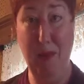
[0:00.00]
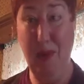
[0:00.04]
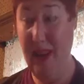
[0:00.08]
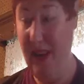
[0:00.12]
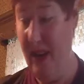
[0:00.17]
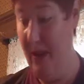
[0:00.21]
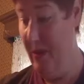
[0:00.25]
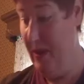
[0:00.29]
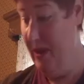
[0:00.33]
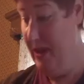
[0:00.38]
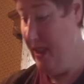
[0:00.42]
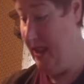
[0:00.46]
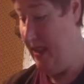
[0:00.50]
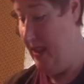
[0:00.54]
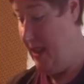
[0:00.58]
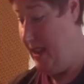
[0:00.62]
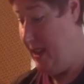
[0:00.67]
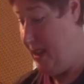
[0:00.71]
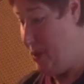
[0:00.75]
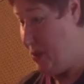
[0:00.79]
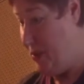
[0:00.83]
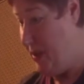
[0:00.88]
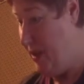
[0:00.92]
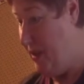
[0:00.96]
when I was in
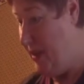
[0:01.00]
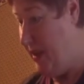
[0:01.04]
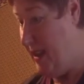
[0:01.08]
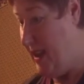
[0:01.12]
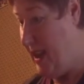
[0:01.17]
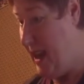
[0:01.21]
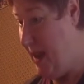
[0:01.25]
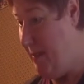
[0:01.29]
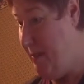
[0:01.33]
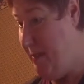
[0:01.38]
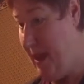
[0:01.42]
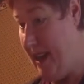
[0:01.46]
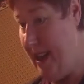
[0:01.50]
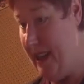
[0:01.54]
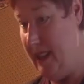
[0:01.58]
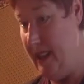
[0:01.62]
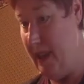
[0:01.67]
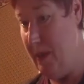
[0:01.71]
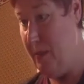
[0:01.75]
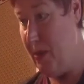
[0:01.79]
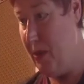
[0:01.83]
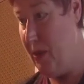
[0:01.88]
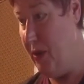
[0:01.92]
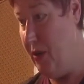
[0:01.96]
Israel and got
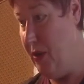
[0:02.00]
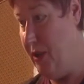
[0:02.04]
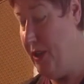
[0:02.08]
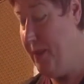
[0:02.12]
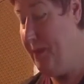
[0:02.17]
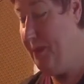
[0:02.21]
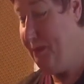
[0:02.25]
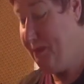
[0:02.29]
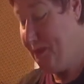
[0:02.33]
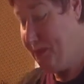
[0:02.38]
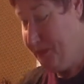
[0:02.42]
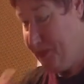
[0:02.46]
badly burned,